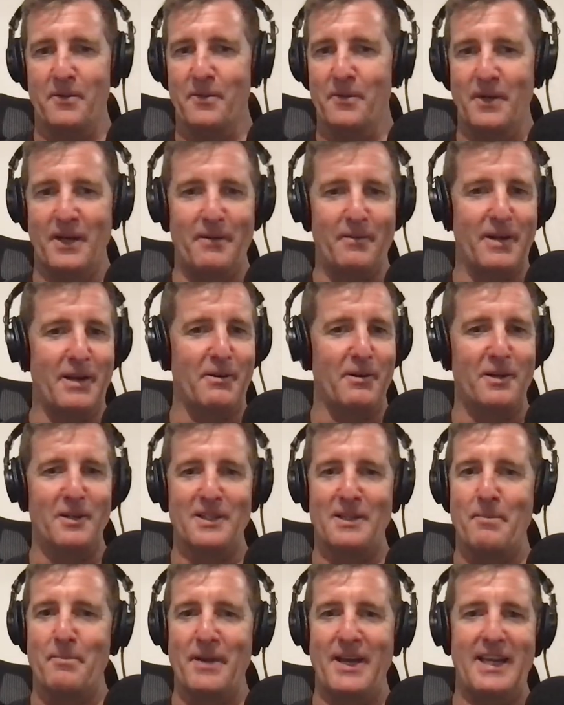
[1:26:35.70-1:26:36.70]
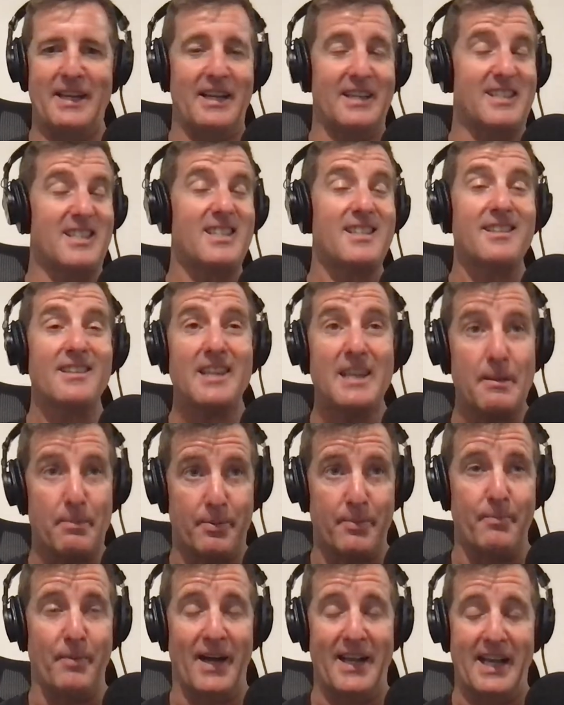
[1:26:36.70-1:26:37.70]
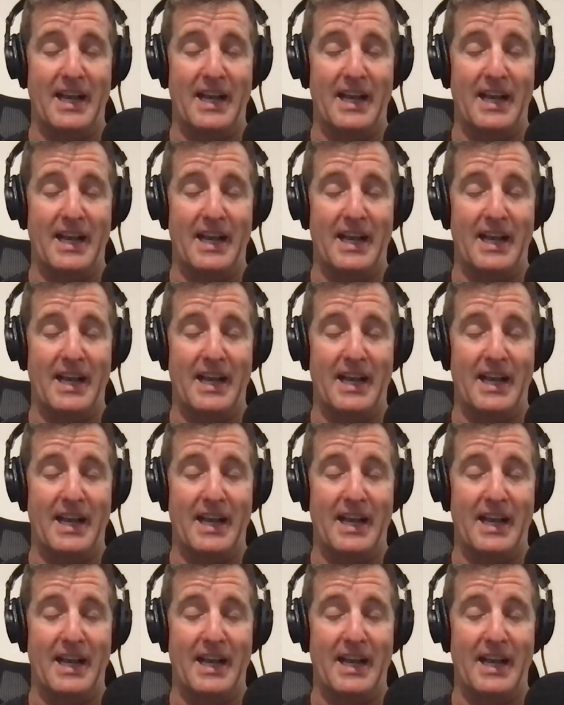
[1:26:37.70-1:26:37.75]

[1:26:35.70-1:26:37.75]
we're all in bed asleep by